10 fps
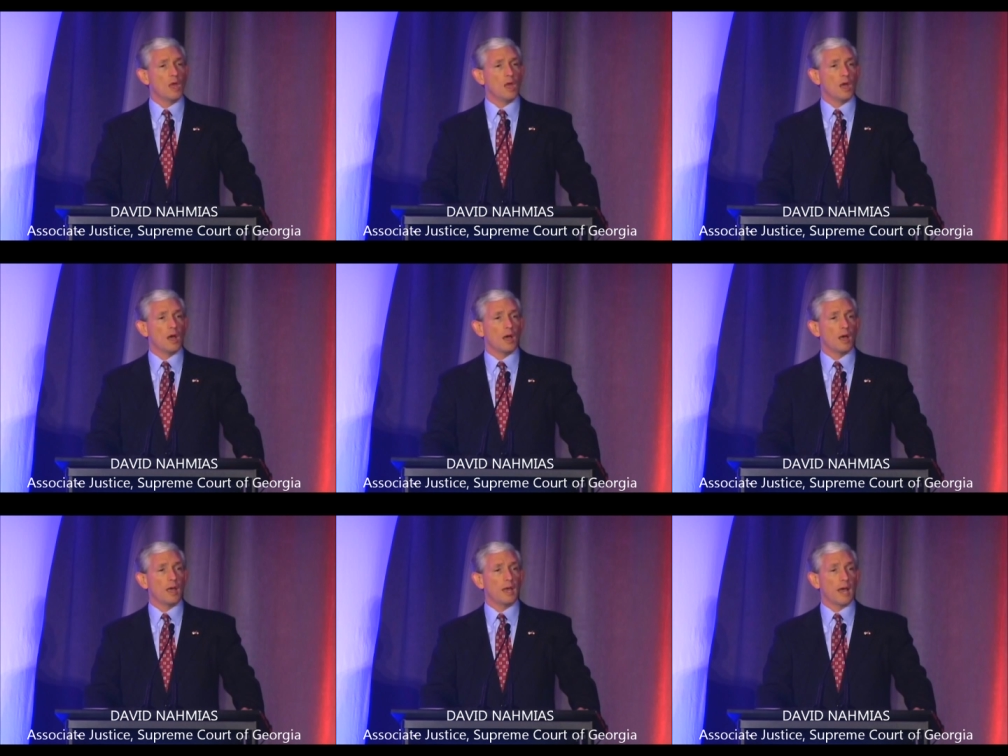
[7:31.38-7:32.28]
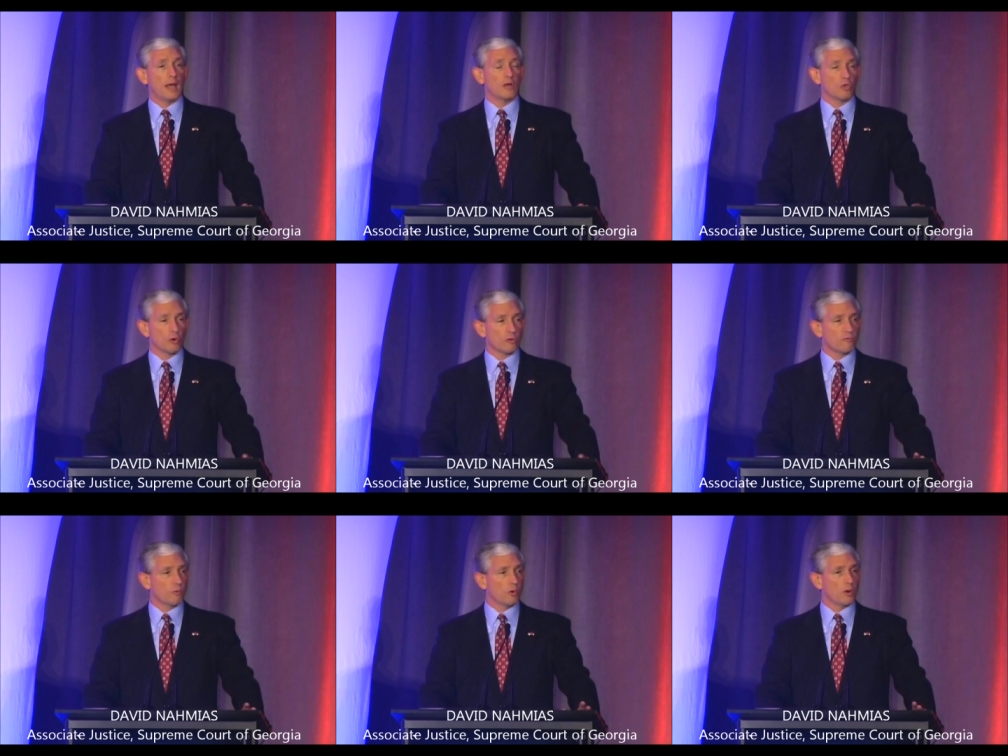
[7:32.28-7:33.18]
Uh, and I clerked
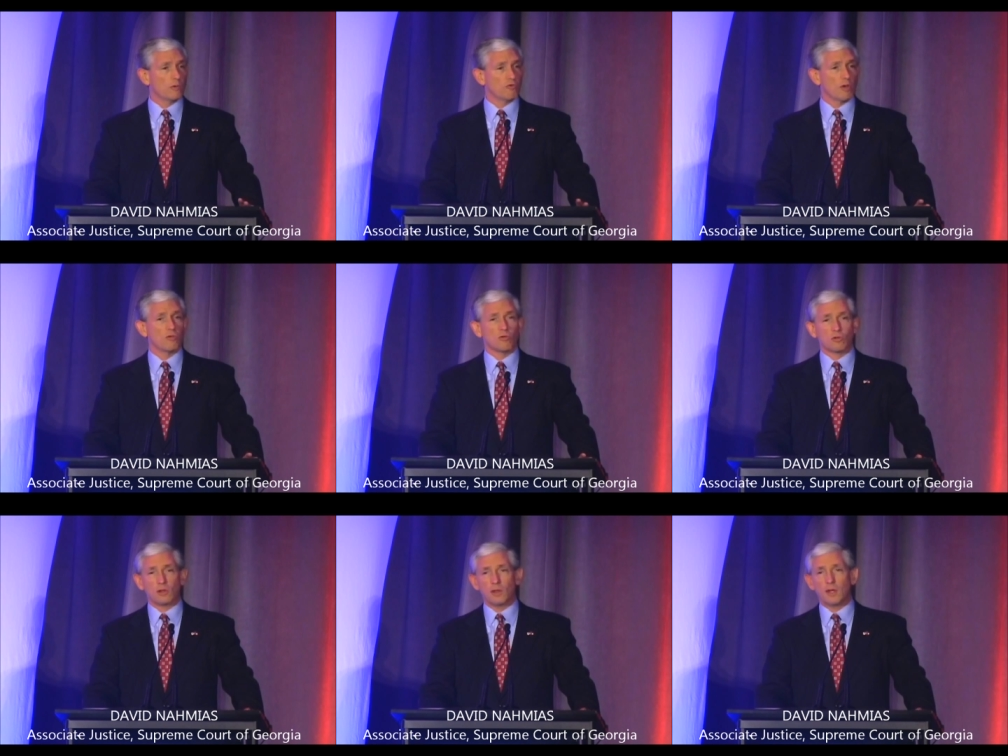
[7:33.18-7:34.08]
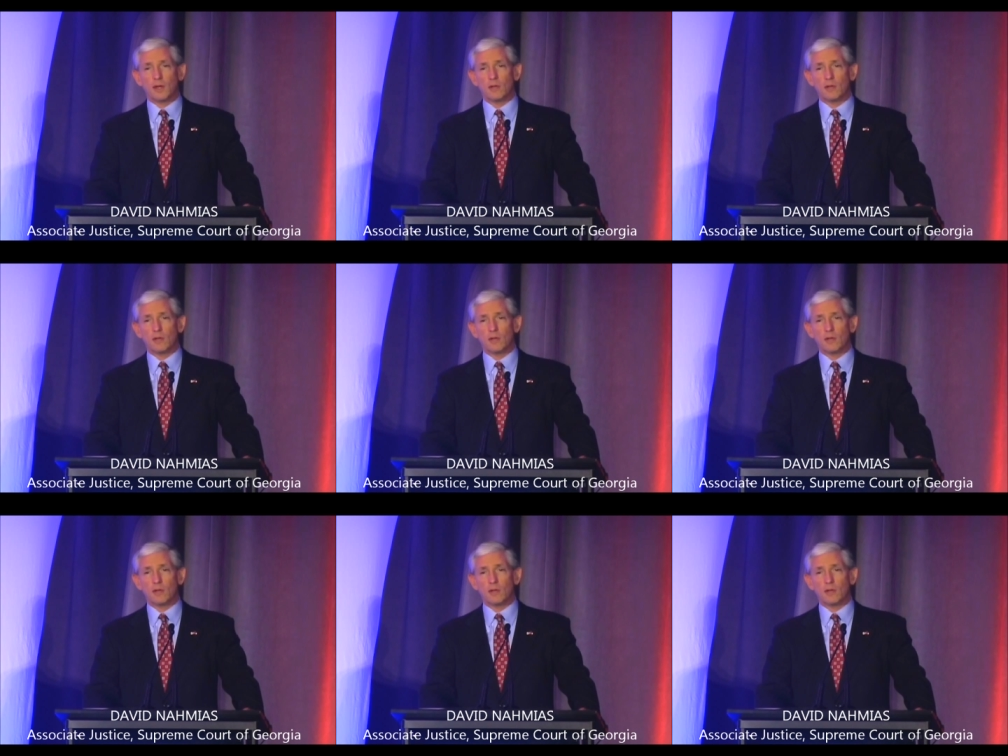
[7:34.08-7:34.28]
for Justice Scalia,